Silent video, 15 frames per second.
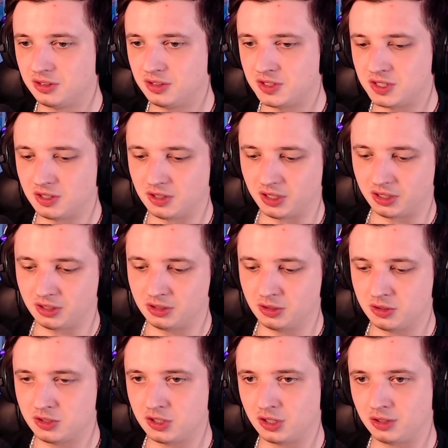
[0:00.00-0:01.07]
Is there like a
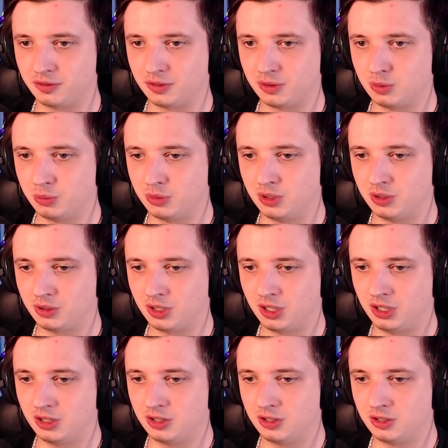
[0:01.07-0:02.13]
good shot of the woman looking
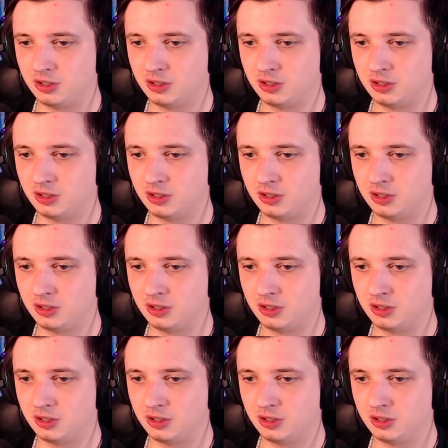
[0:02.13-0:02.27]
here?